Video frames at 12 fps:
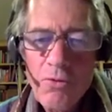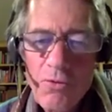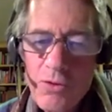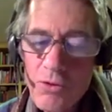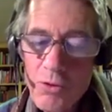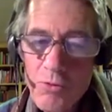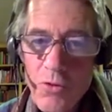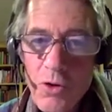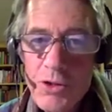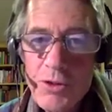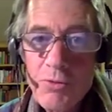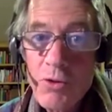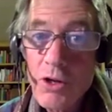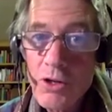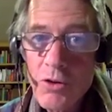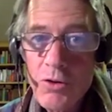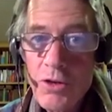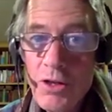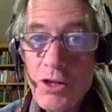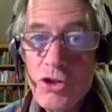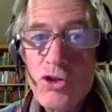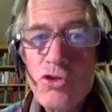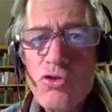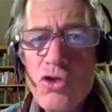to, to first, we're going to go to the
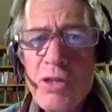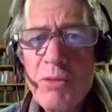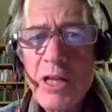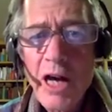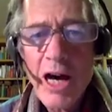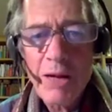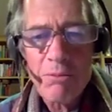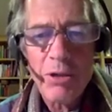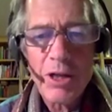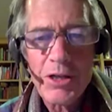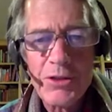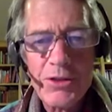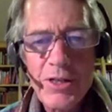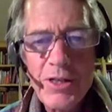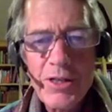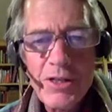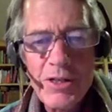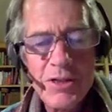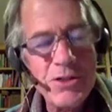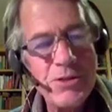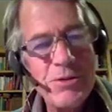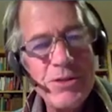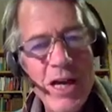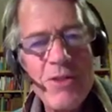extremely hot place, which
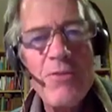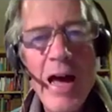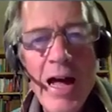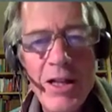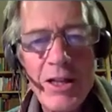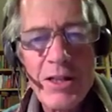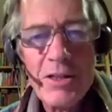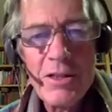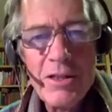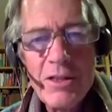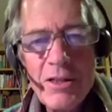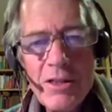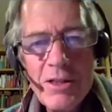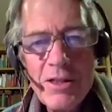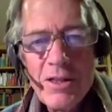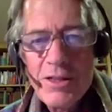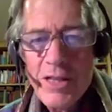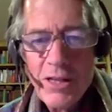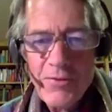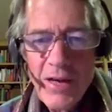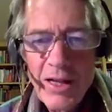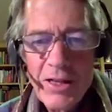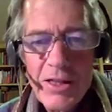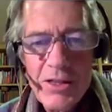is Death Valley. Death
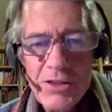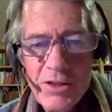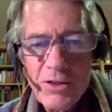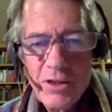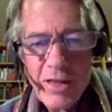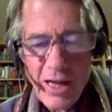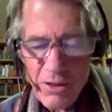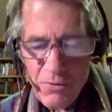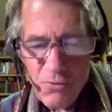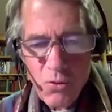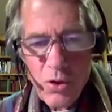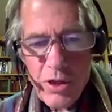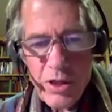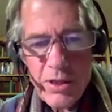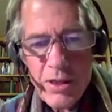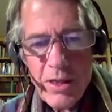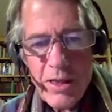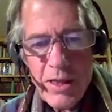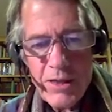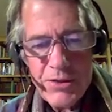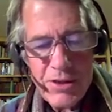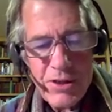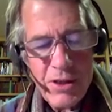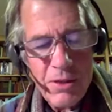Valley is in California.
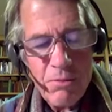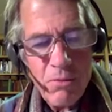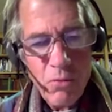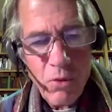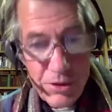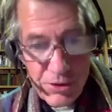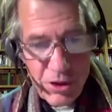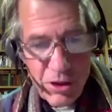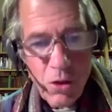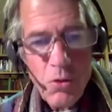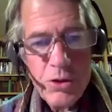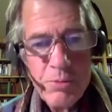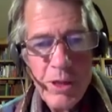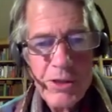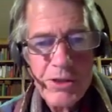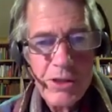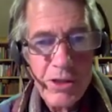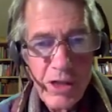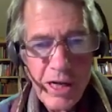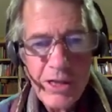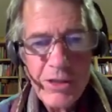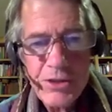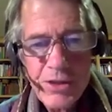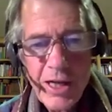It's in the it's the lowest place in the
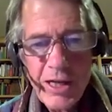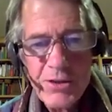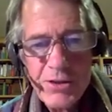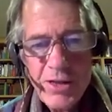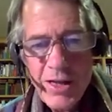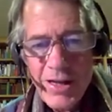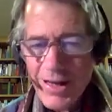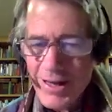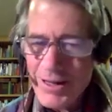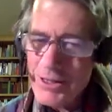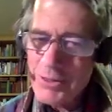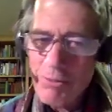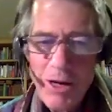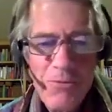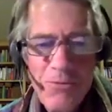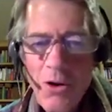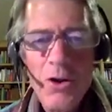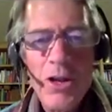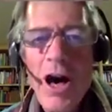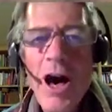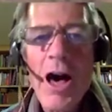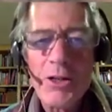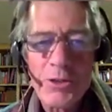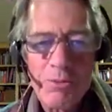United States, and it's by far the
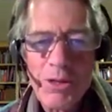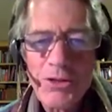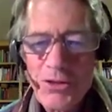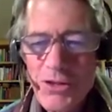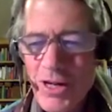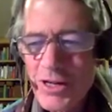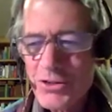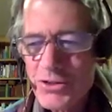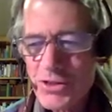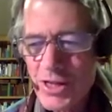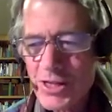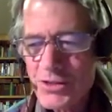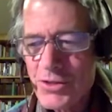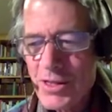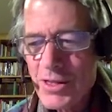hottest place in the United States.